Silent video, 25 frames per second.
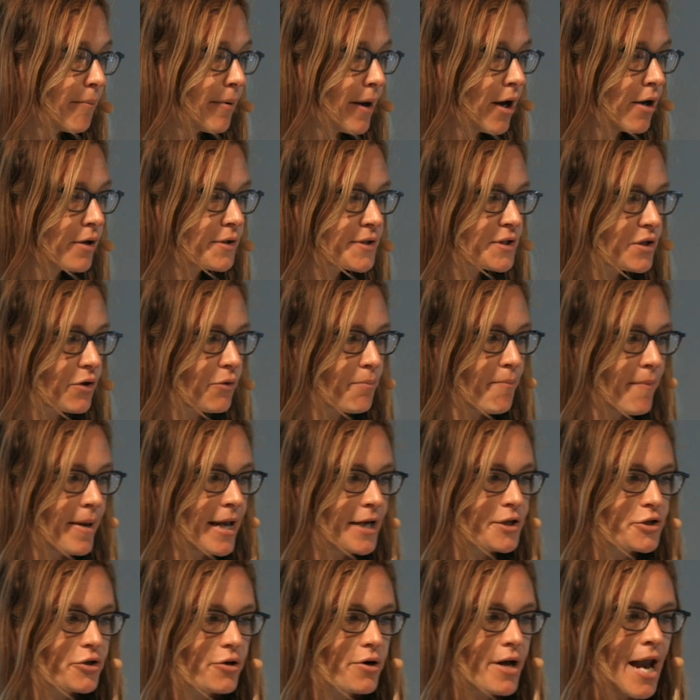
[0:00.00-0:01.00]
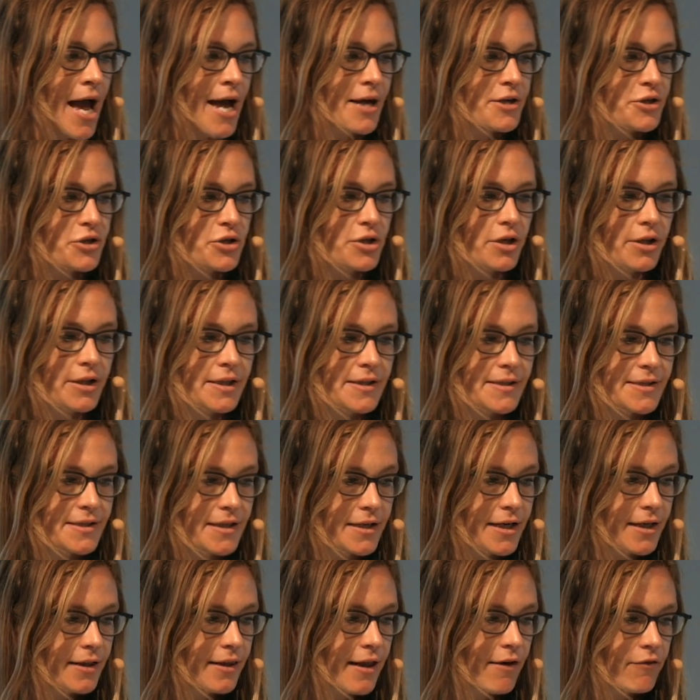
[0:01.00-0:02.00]
But also major national and
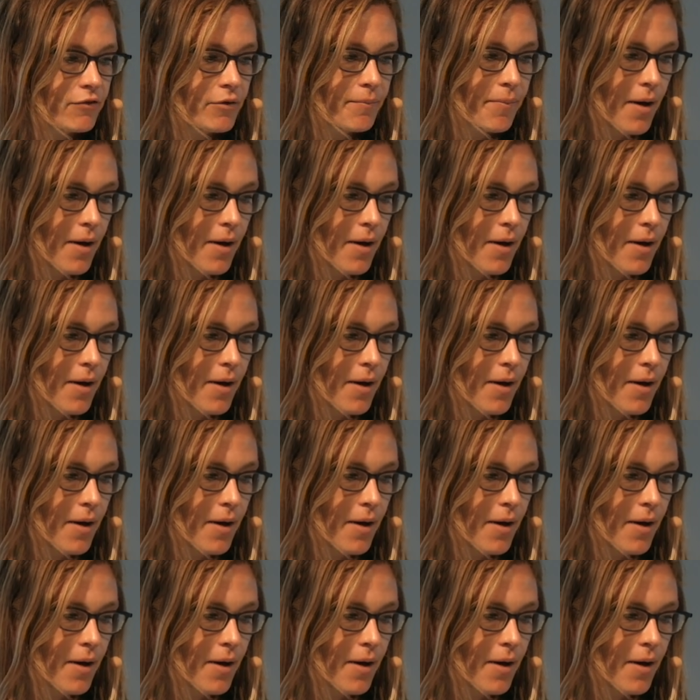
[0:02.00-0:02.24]
city level